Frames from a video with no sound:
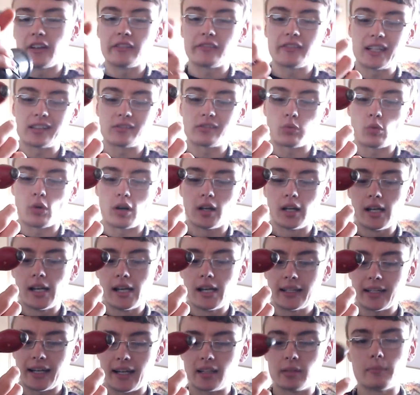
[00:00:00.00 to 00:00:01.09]
think that's what
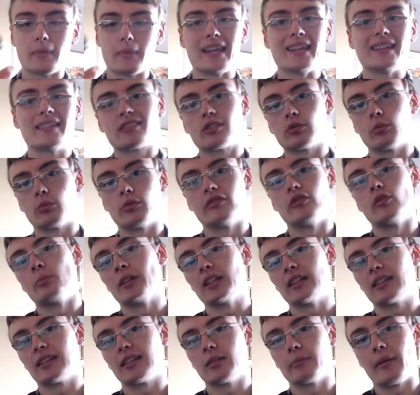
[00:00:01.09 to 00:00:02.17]
kind of make some of
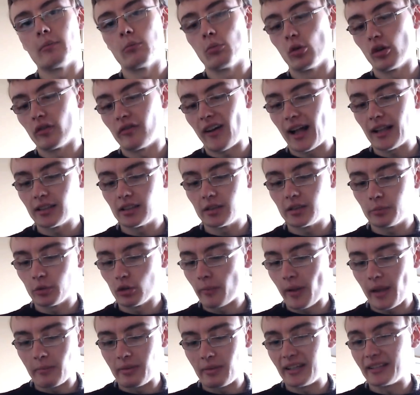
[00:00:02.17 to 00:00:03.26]
them a little bit more
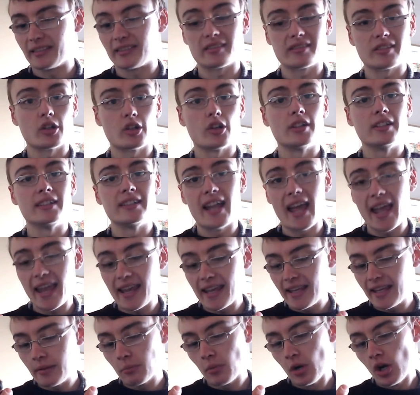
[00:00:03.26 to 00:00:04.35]
valuable. Maybe it's a certain
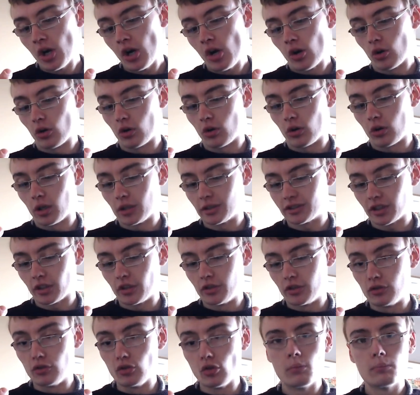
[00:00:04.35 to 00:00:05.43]
name or a
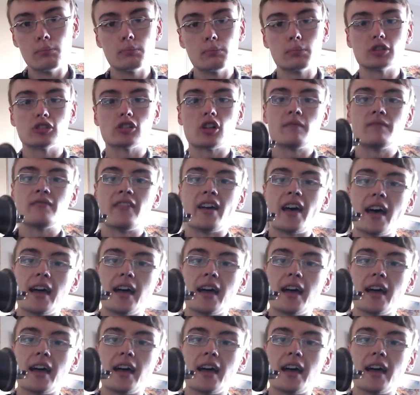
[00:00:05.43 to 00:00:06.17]
certain number on